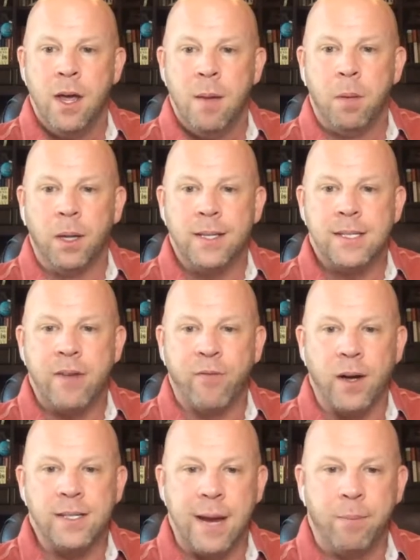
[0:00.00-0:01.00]
But let's say, for
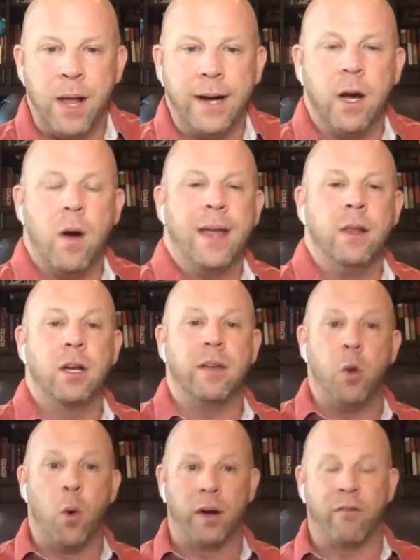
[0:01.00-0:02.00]
example, I go, hey, look, if
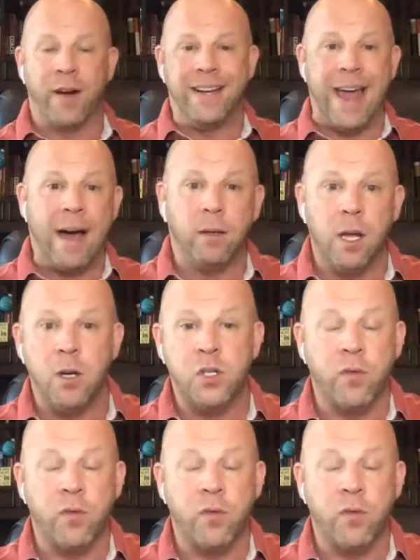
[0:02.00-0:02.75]
you want a free download.